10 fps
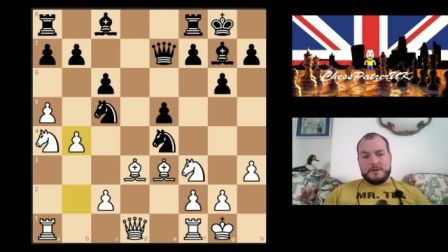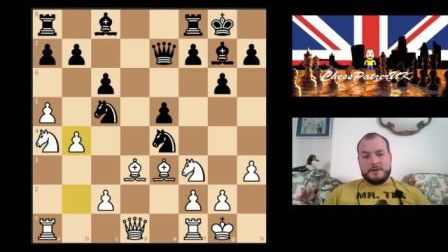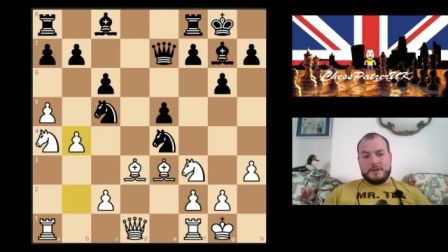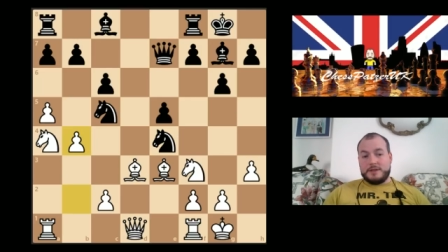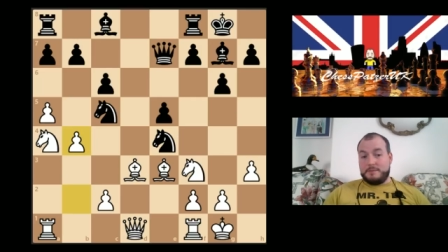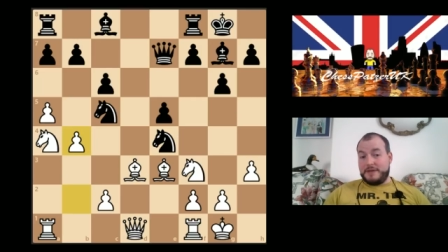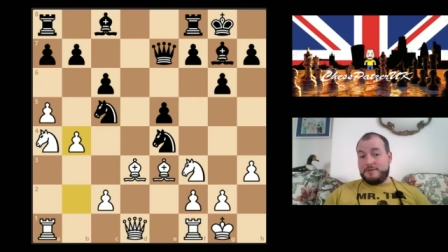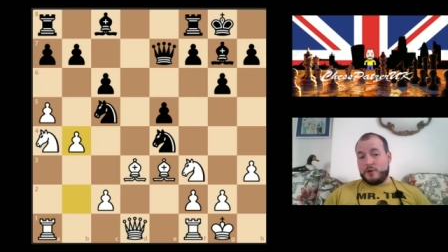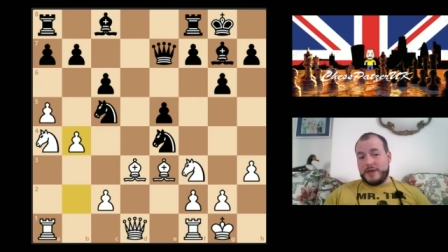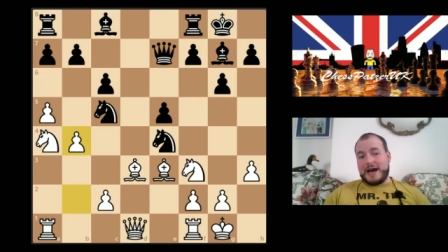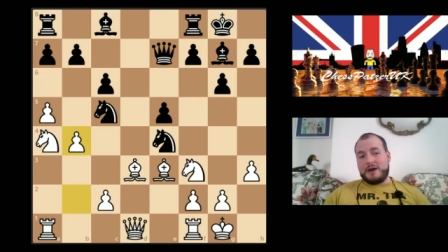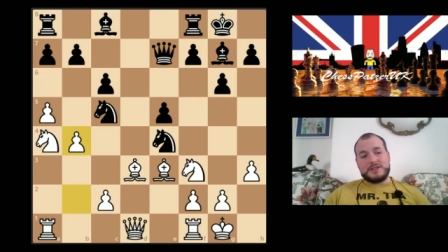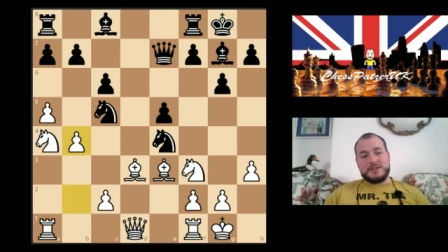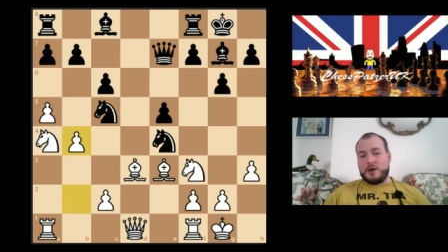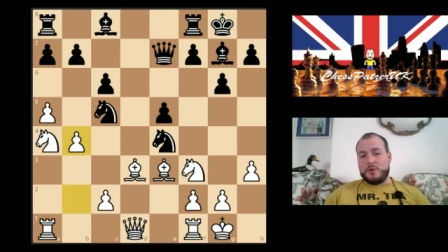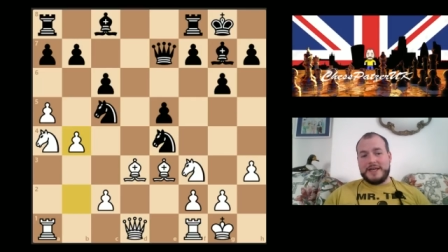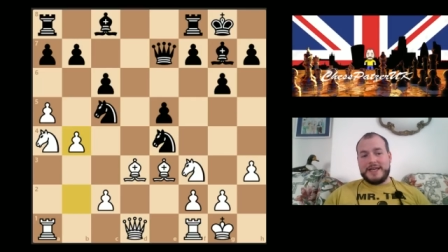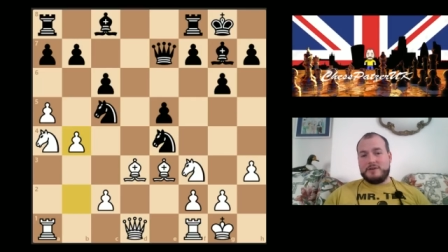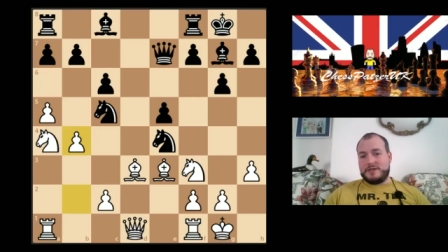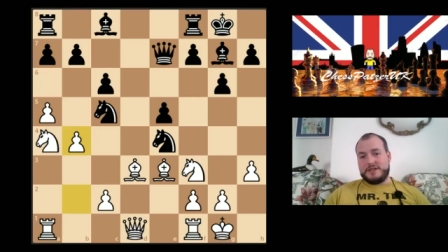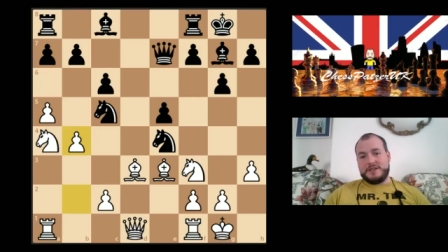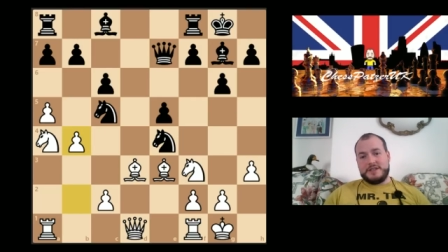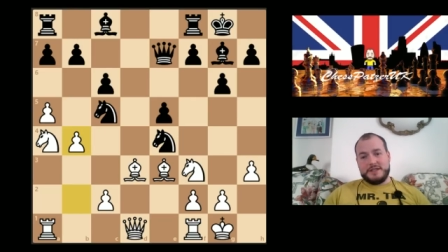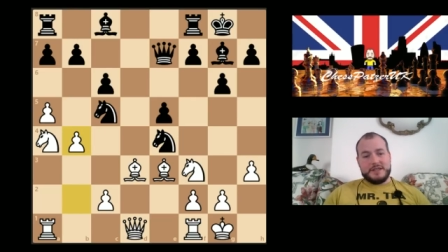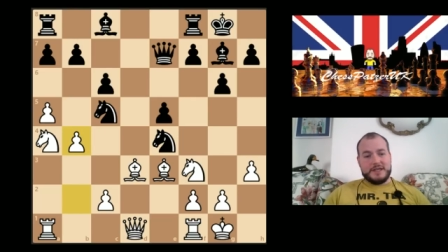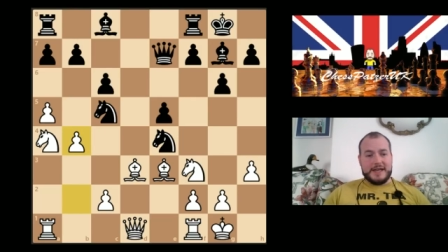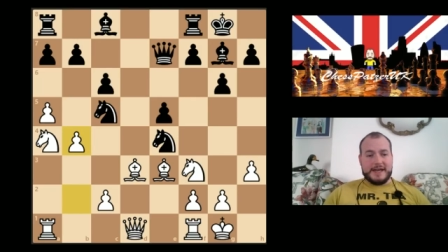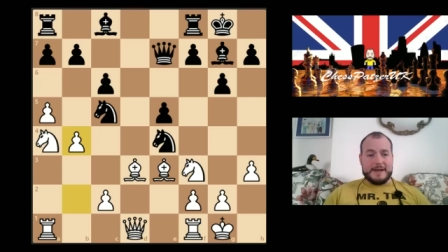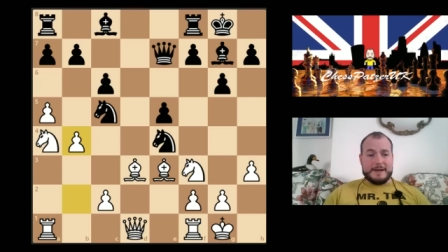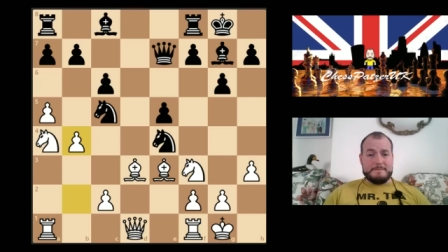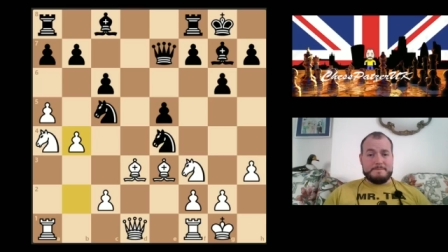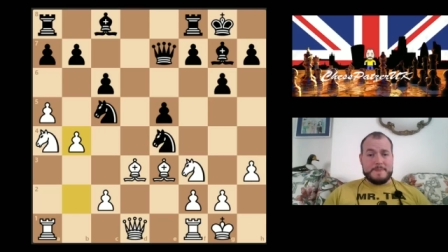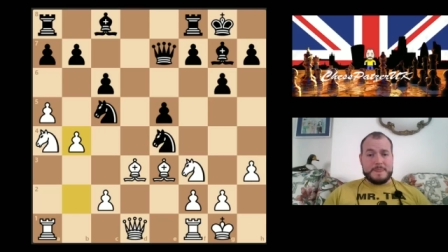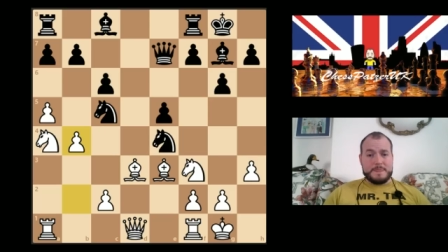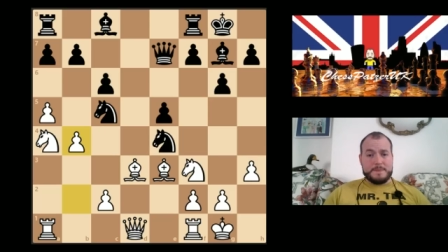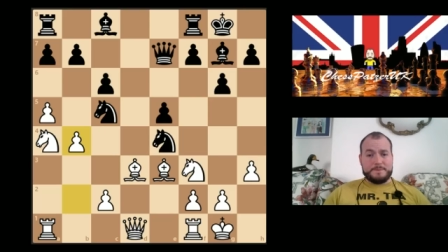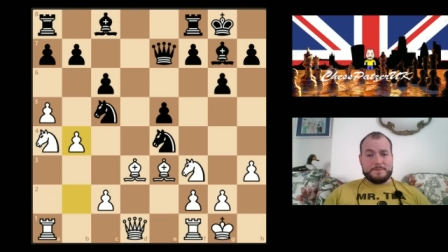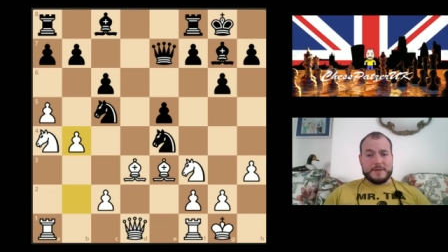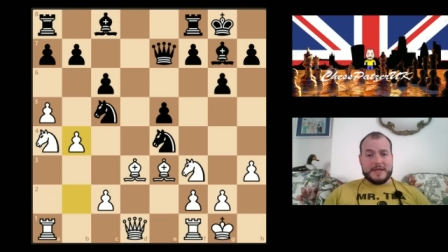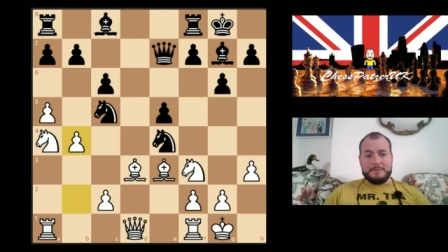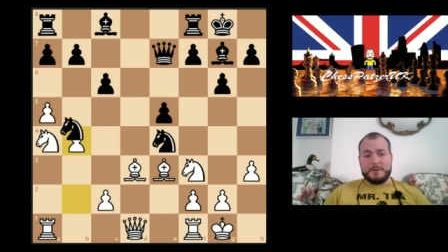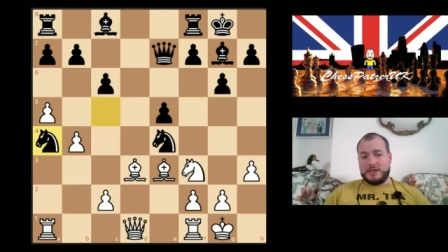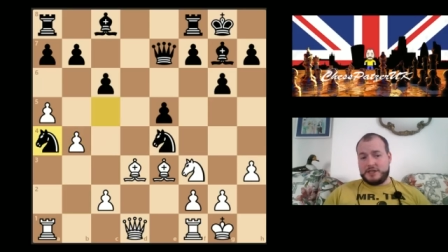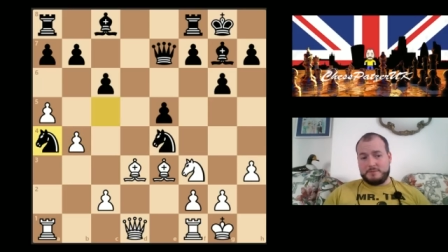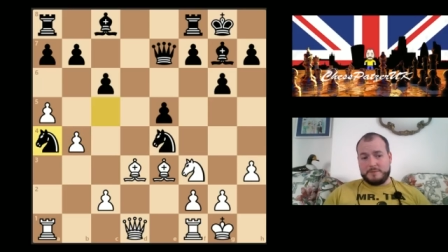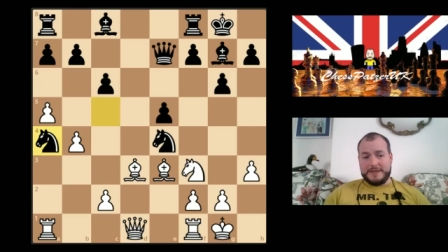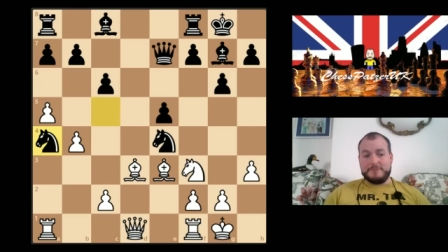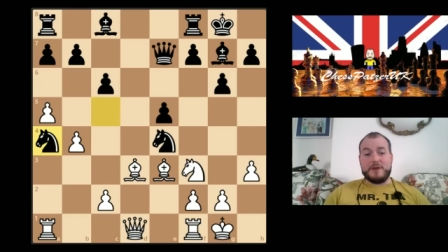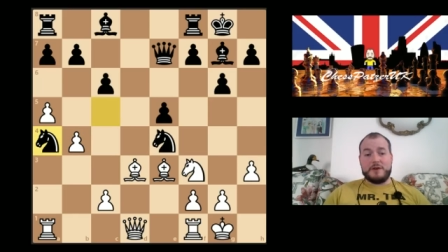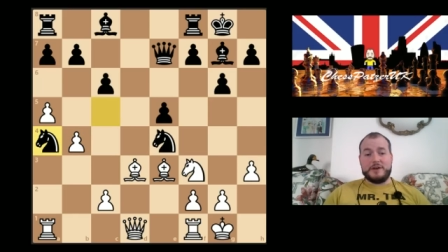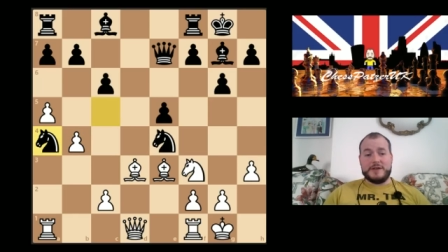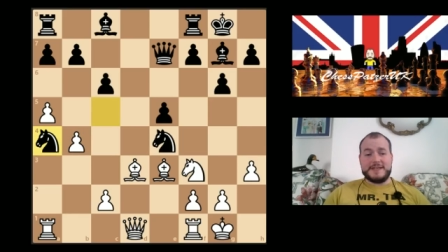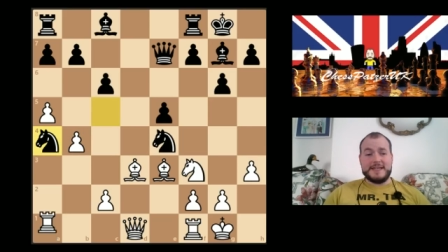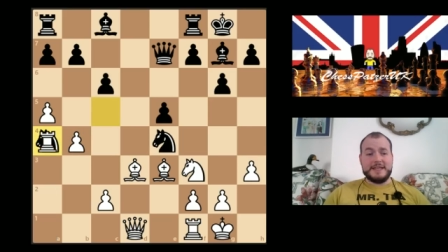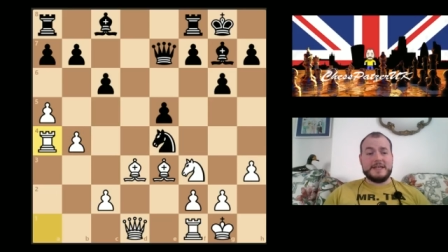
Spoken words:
So b4 now is nowhere near as good. And he punished me very nicely.